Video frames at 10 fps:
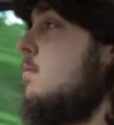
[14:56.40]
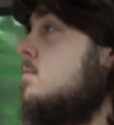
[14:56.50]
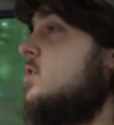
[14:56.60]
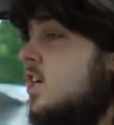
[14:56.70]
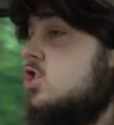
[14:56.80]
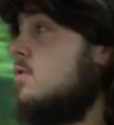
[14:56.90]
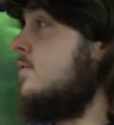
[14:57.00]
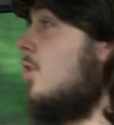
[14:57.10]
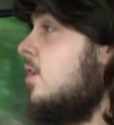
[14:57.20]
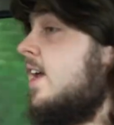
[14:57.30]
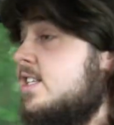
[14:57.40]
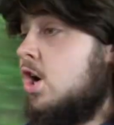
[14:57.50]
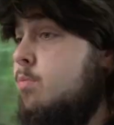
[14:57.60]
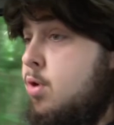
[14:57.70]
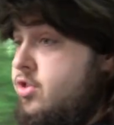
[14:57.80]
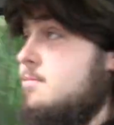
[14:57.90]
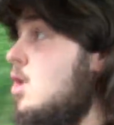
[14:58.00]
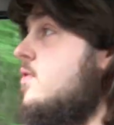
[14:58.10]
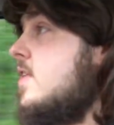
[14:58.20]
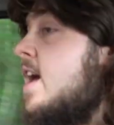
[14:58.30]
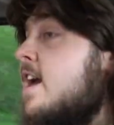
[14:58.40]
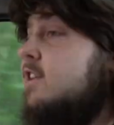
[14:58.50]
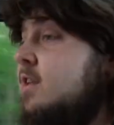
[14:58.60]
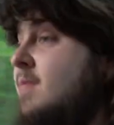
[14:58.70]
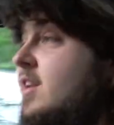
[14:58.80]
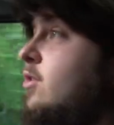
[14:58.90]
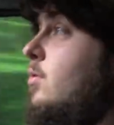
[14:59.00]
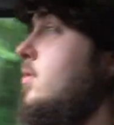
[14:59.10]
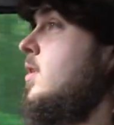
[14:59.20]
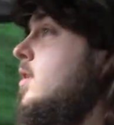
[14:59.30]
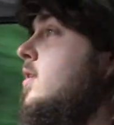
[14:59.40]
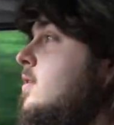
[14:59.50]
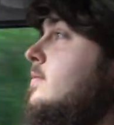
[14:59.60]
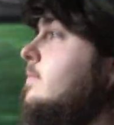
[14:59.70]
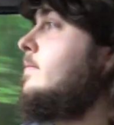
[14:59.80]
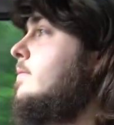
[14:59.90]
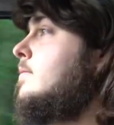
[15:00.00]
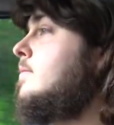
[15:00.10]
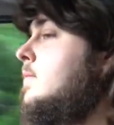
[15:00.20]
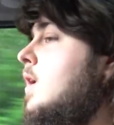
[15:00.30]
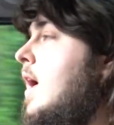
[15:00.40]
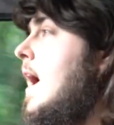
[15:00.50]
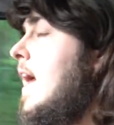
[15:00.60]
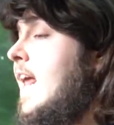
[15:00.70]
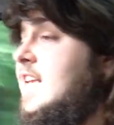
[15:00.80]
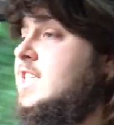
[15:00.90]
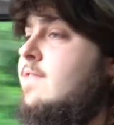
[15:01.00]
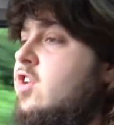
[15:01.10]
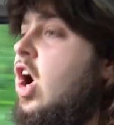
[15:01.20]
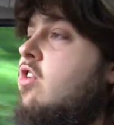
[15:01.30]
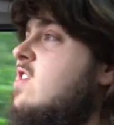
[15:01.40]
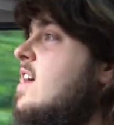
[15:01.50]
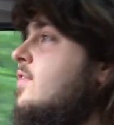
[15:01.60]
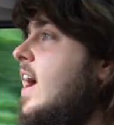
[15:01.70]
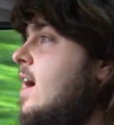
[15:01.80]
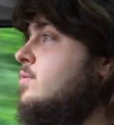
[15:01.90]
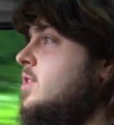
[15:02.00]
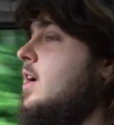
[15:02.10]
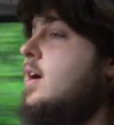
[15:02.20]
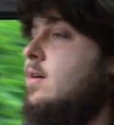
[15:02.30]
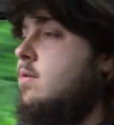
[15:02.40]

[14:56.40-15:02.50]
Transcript: Citroen thought, let's go put them over there in the middle. And it hasn't even got a rev counter.